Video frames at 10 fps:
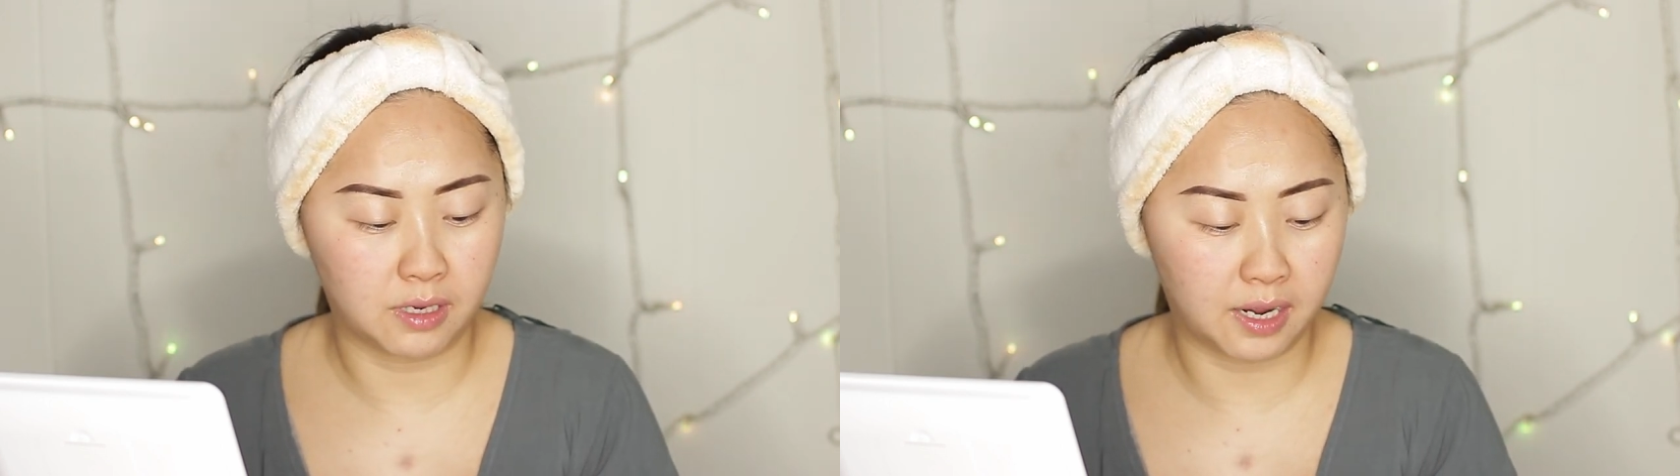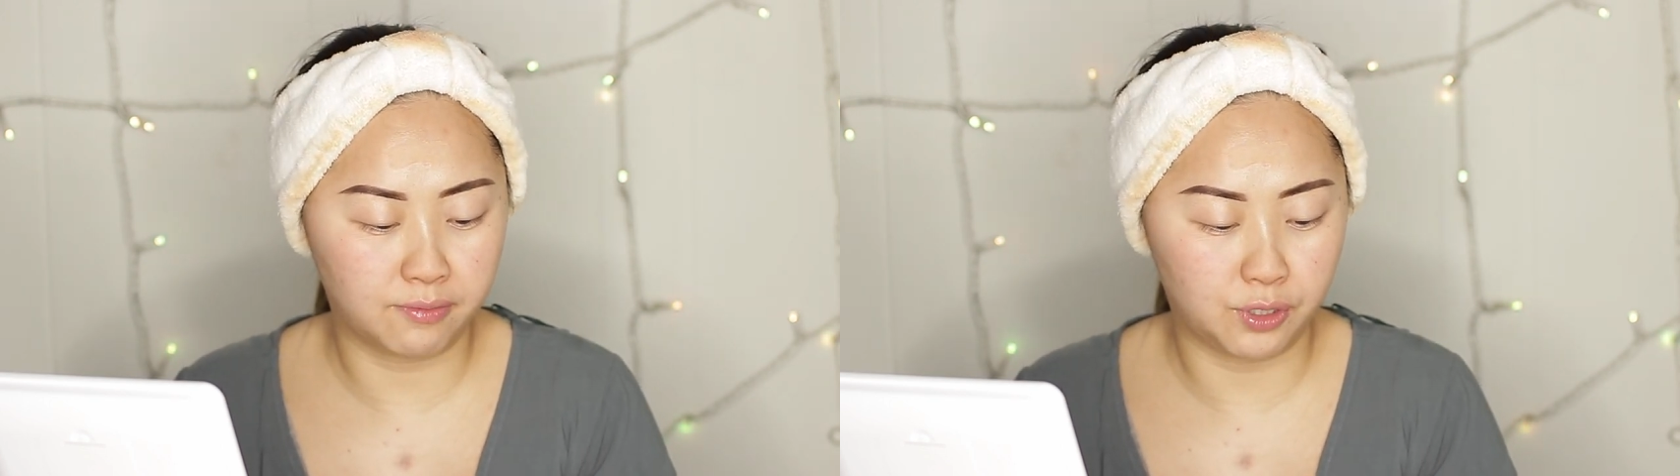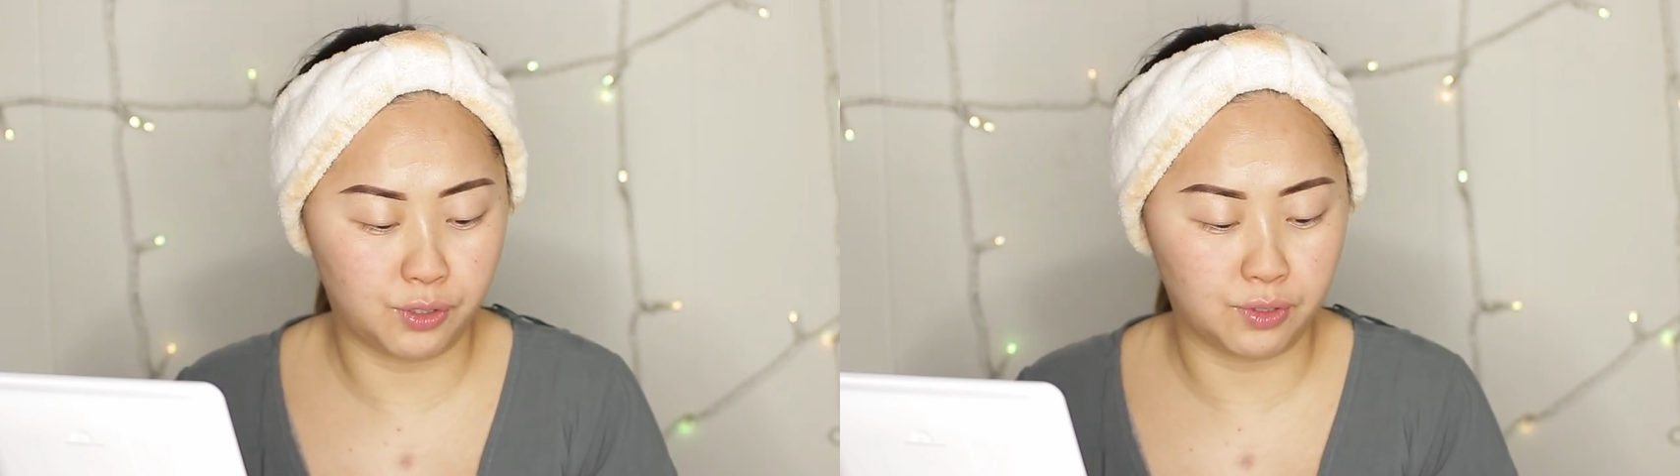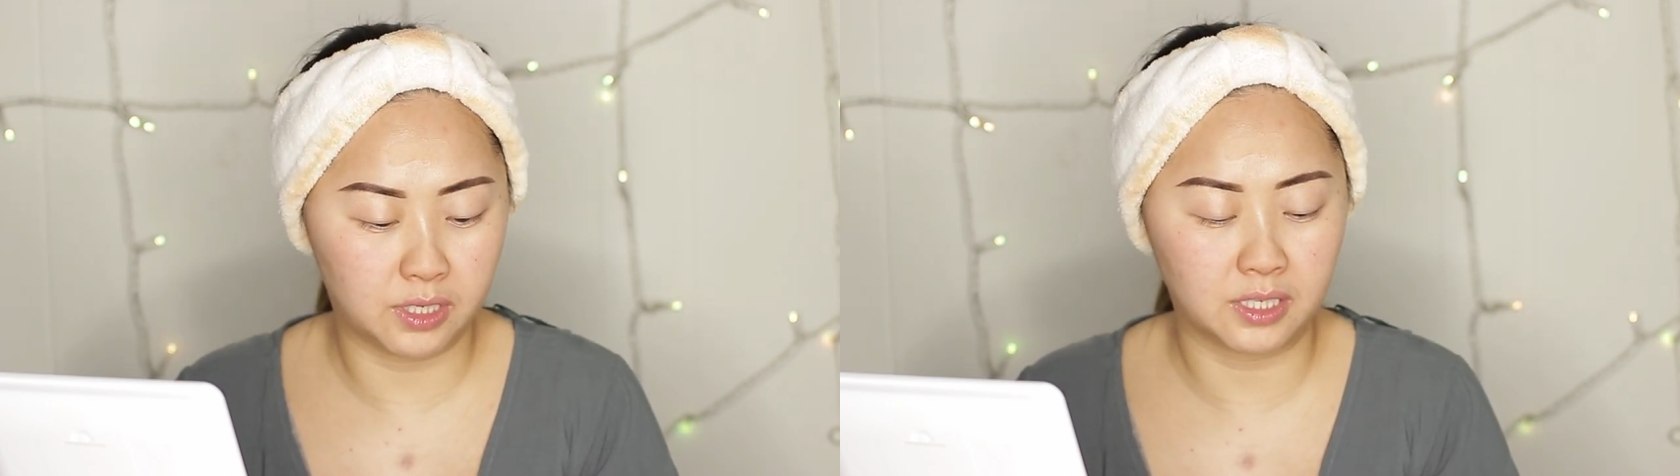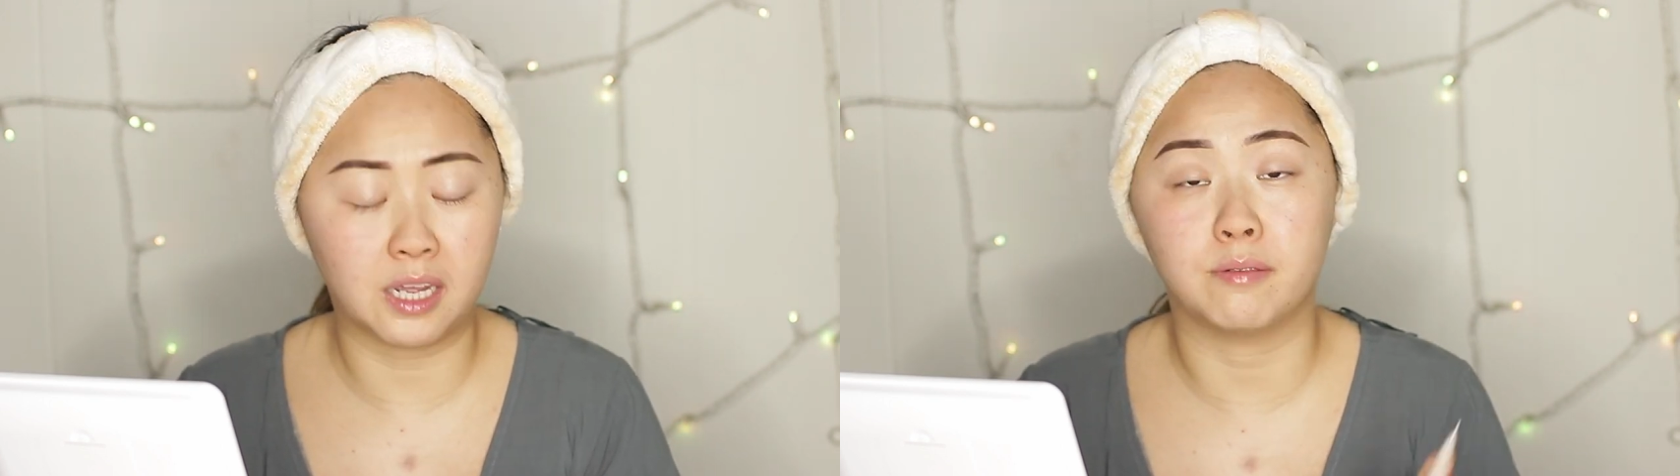I have to use
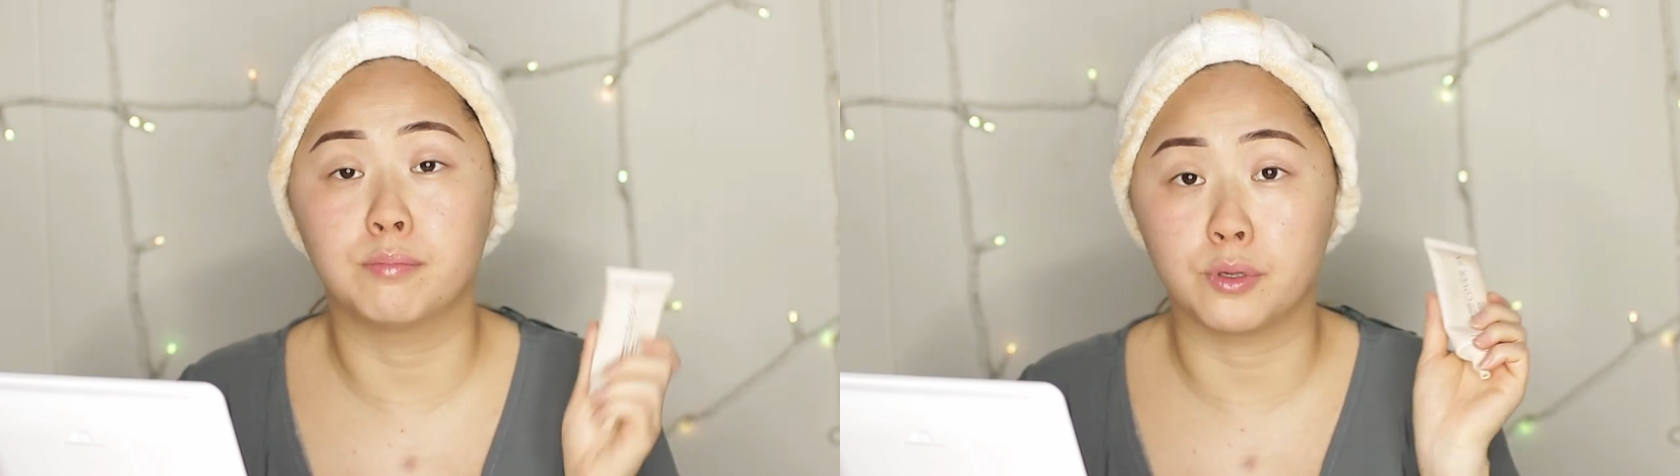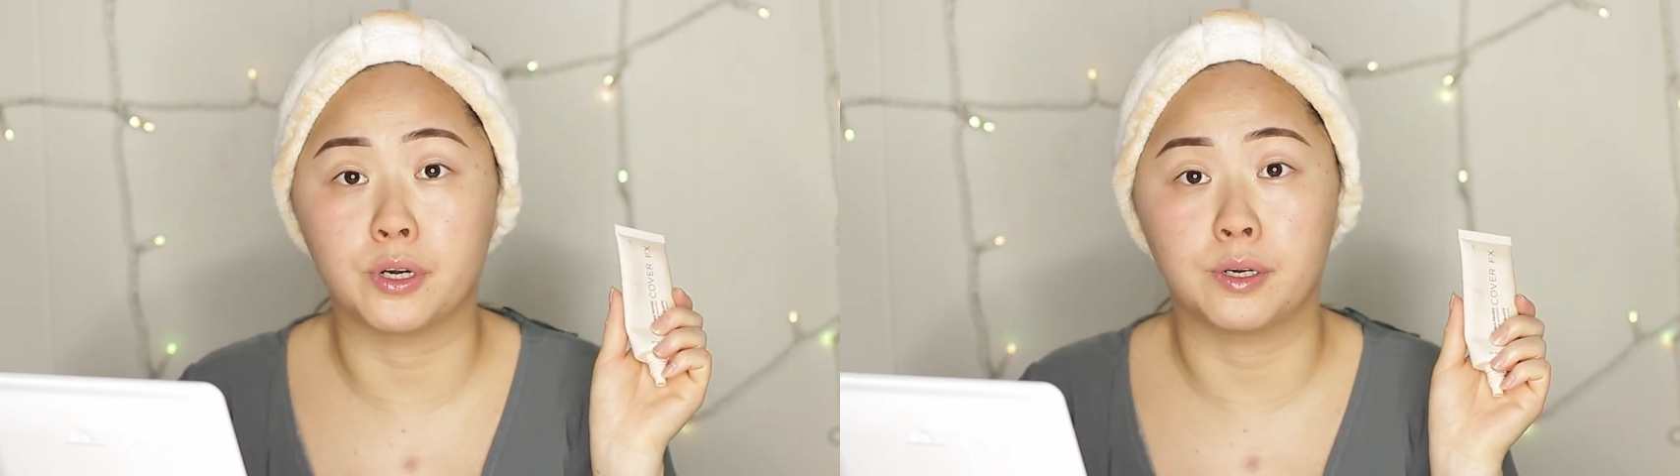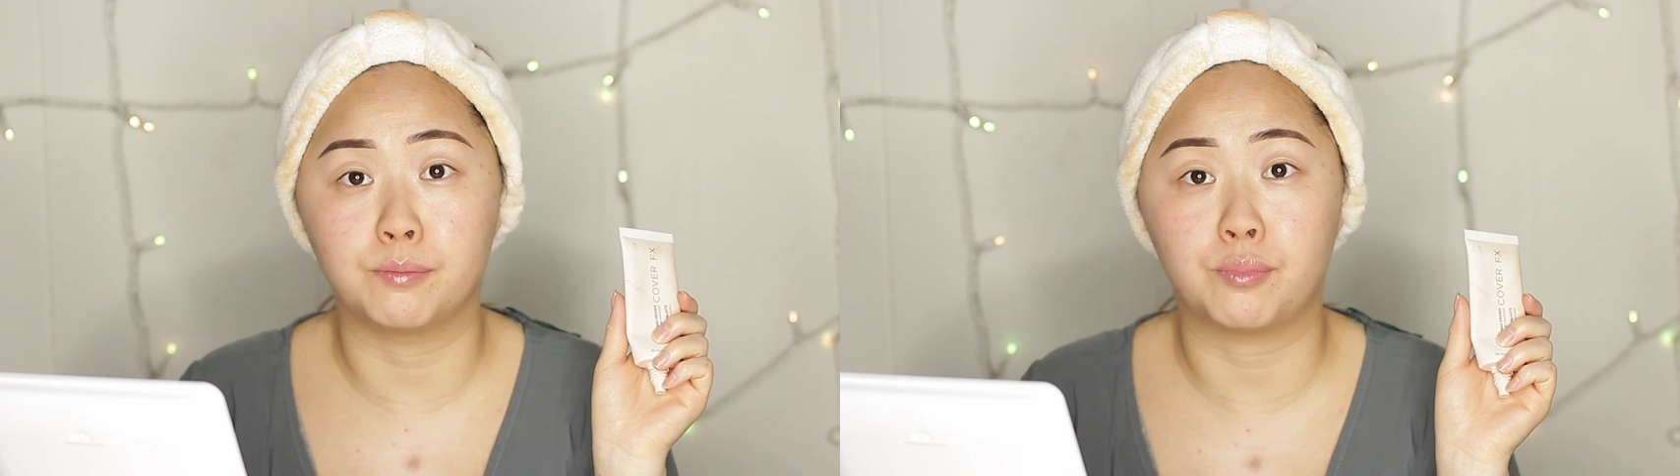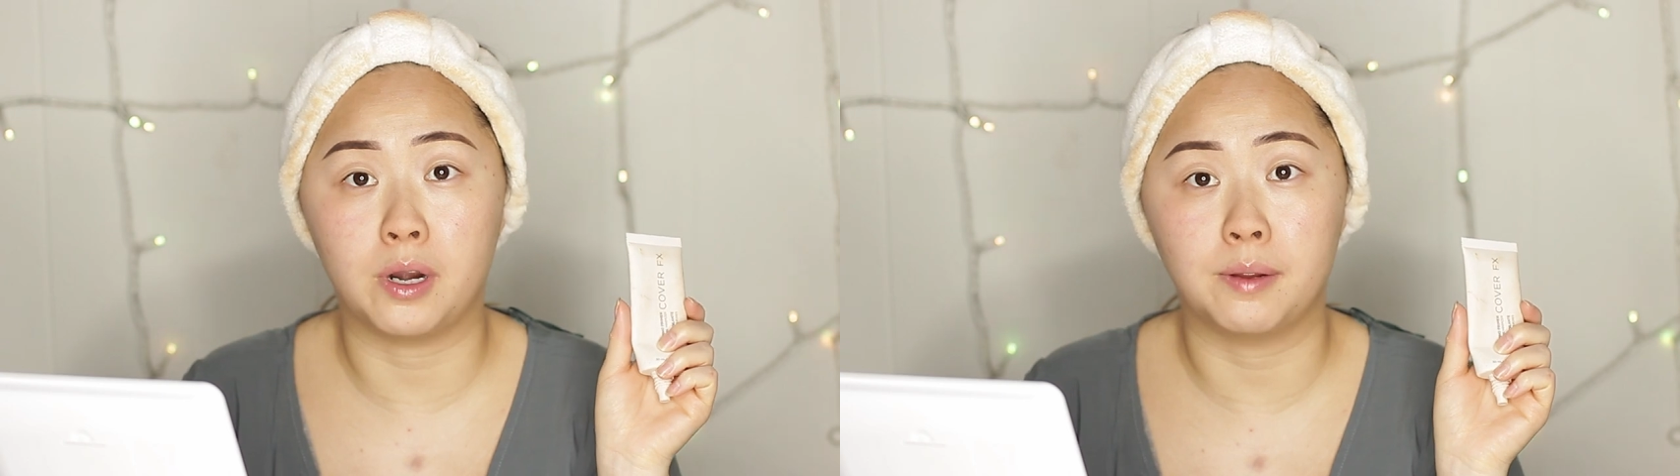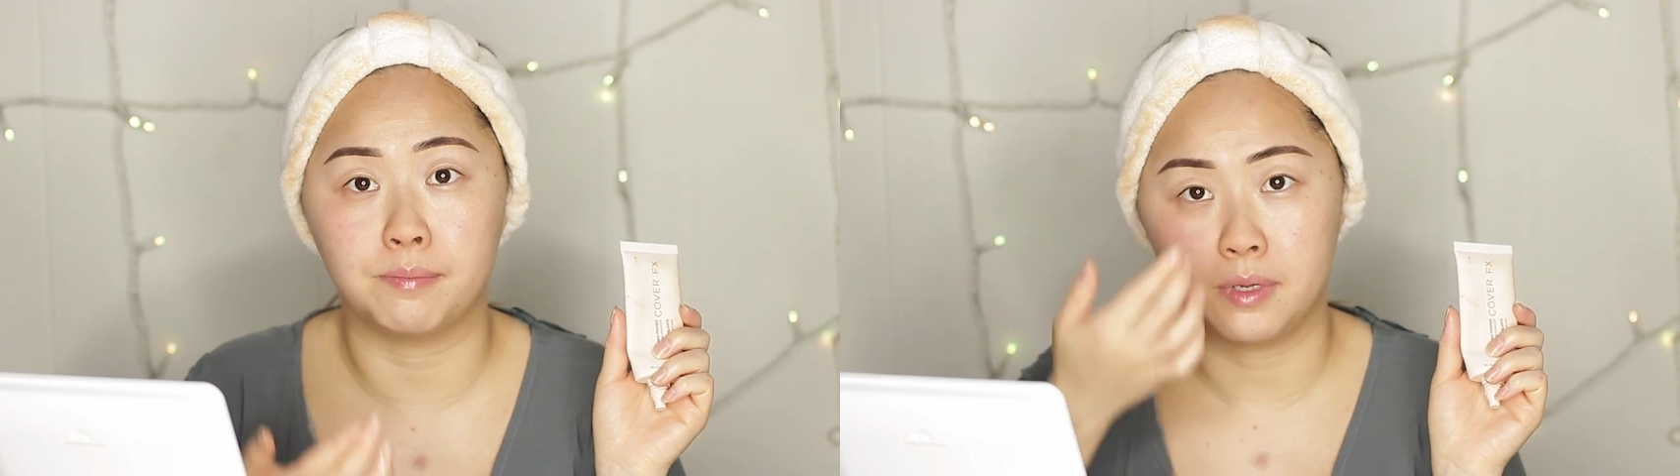this kind of blurring
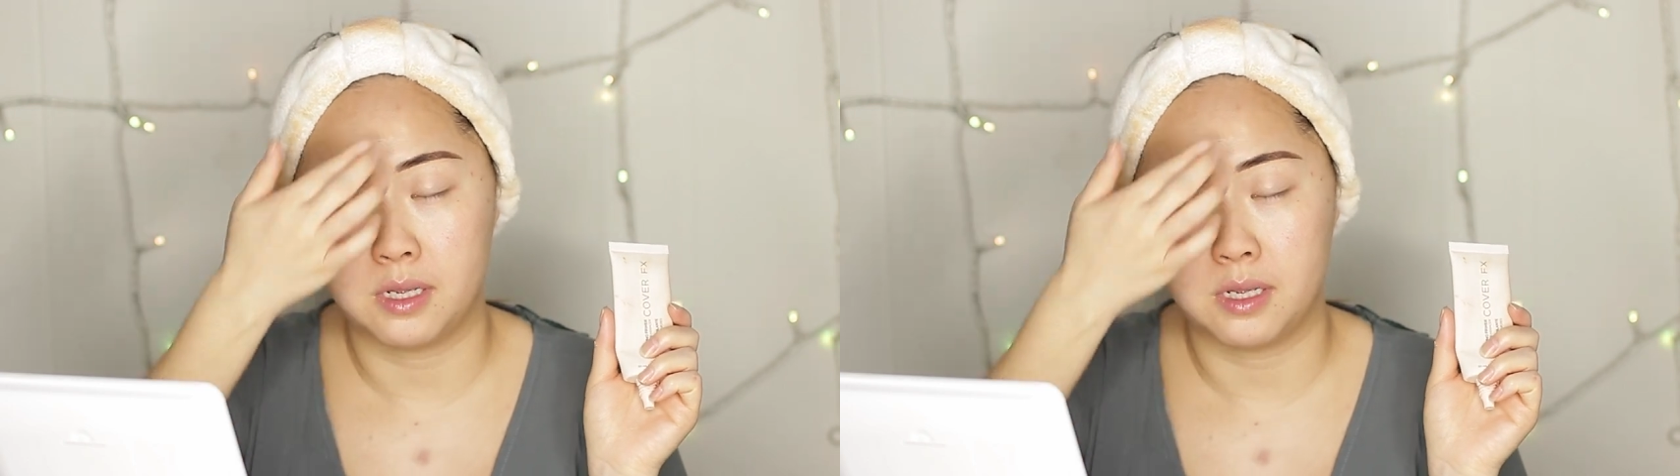prime